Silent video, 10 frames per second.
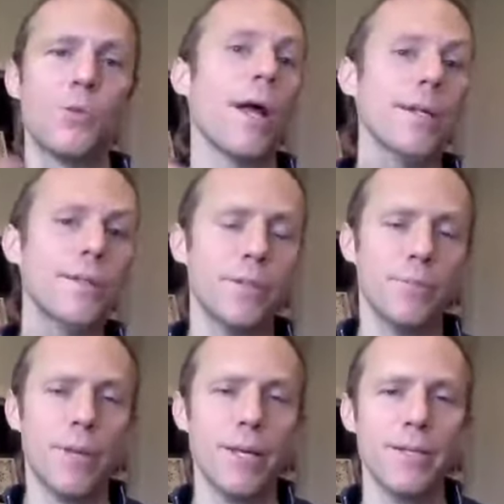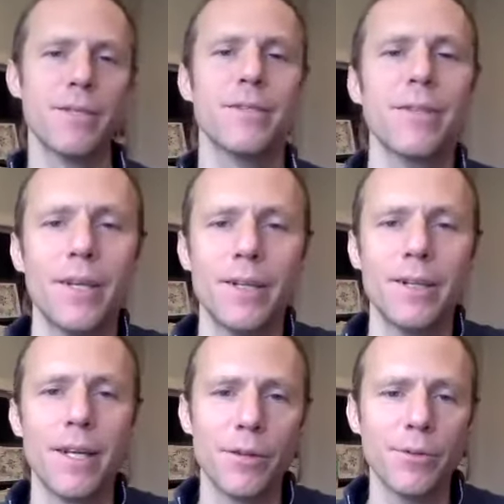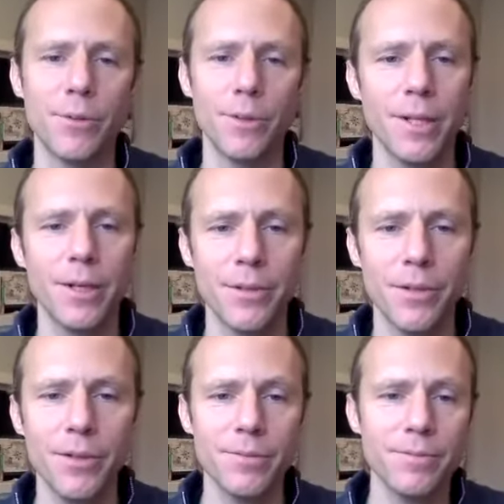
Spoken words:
gratitude piece getting thrown in there too.